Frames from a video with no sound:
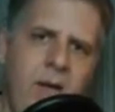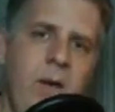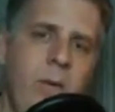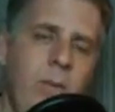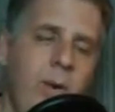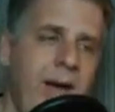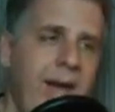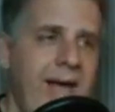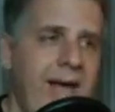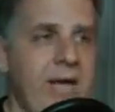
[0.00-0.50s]

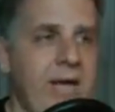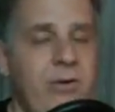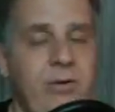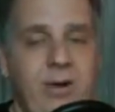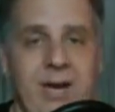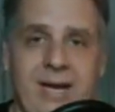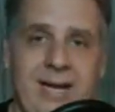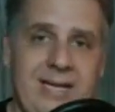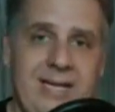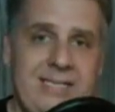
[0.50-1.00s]
Well, hey,
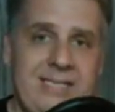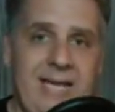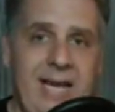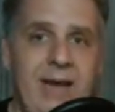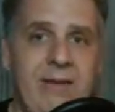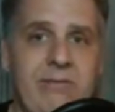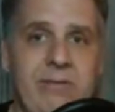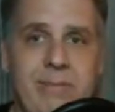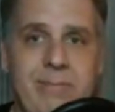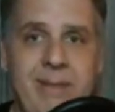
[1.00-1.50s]
greetings
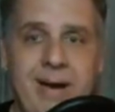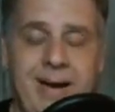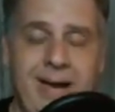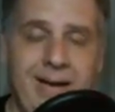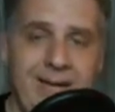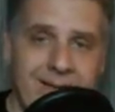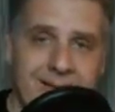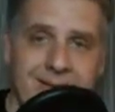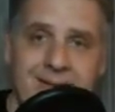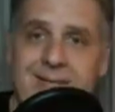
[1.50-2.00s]

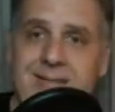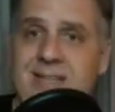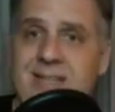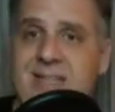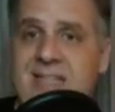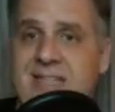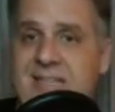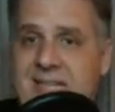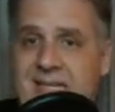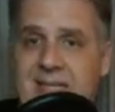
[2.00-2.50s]
everybody. This
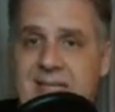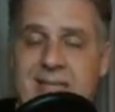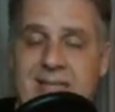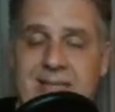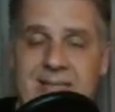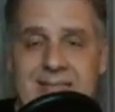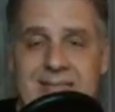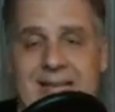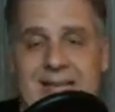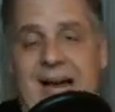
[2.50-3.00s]
is the
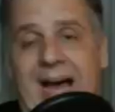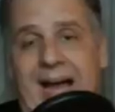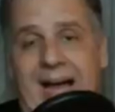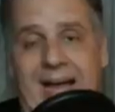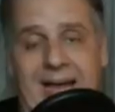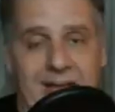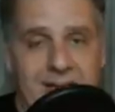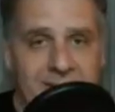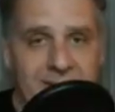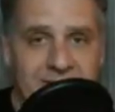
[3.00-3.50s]
this is
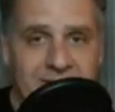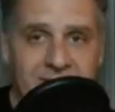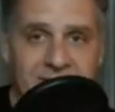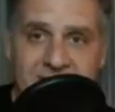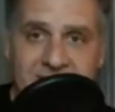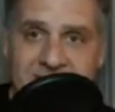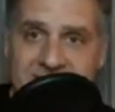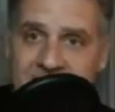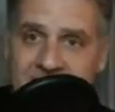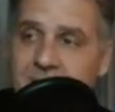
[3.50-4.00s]
Kai and this is
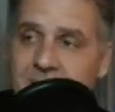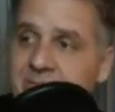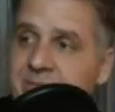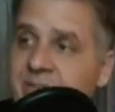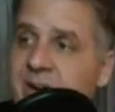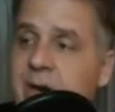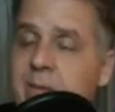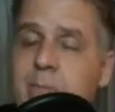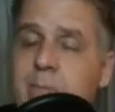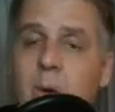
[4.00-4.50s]
the Techno
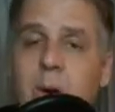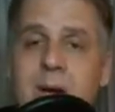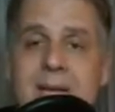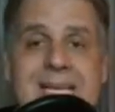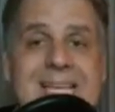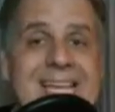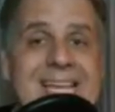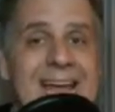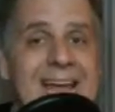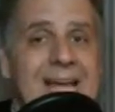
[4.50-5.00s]
Funk Boy
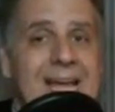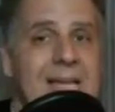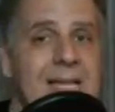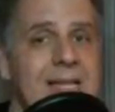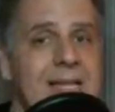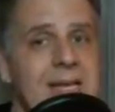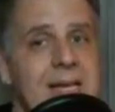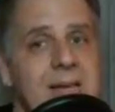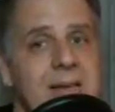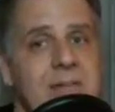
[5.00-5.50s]

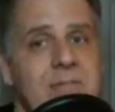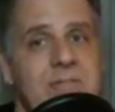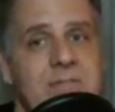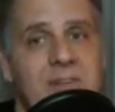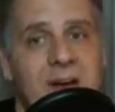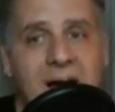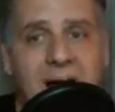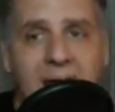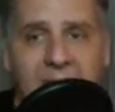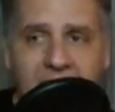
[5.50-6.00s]
Daily
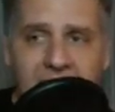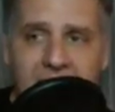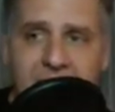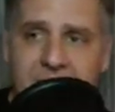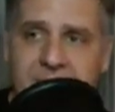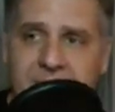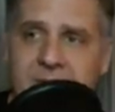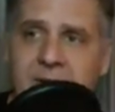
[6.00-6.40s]
5.